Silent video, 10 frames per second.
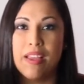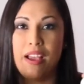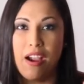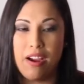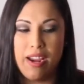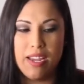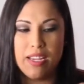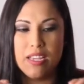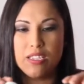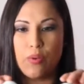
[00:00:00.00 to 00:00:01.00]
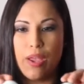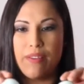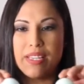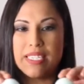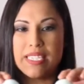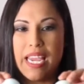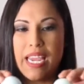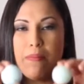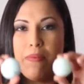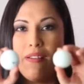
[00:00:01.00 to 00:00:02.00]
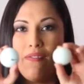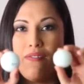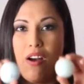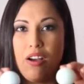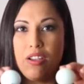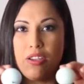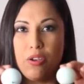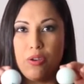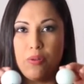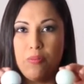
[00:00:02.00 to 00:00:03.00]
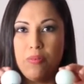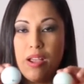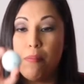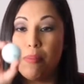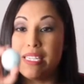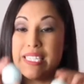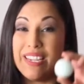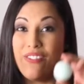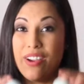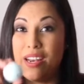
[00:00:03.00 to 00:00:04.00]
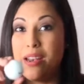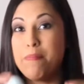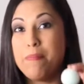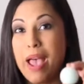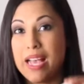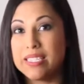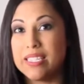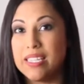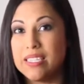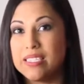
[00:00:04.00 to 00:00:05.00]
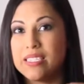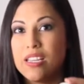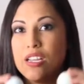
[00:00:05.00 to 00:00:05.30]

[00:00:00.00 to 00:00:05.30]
All right, so we have the same volume, but different masses.